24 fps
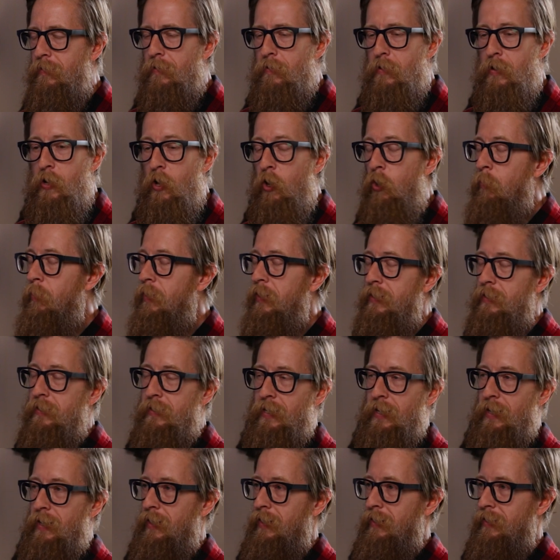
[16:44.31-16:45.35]
Nobody
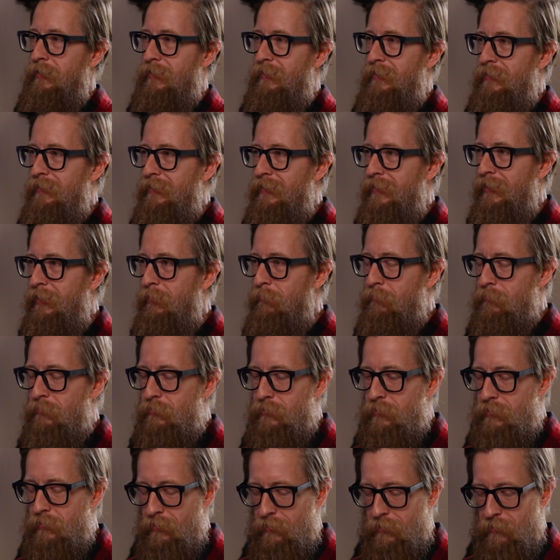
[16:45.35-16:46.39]
cared. I
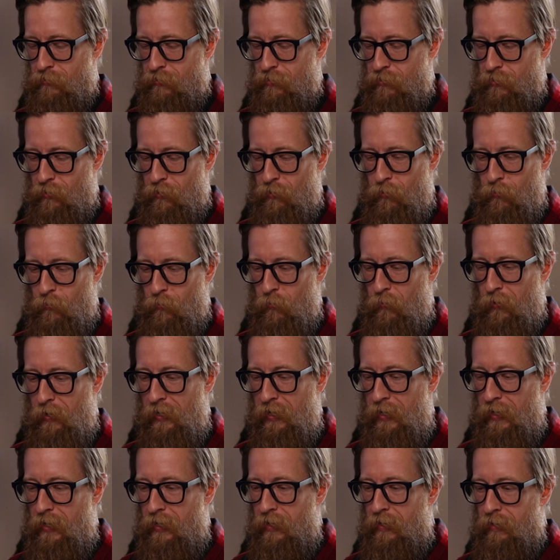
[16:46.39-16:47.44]
was
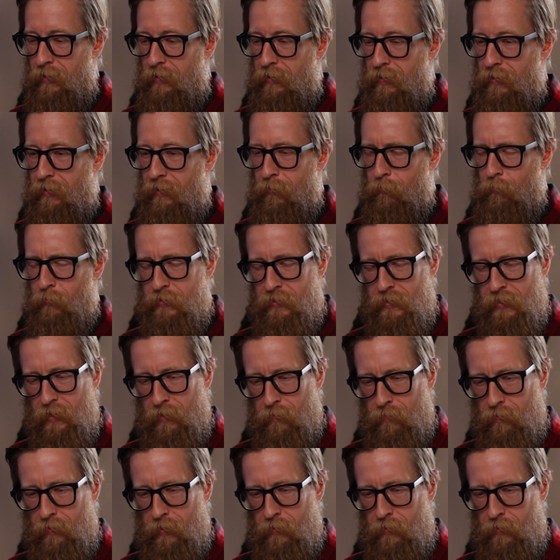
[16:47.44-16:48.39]
what's that?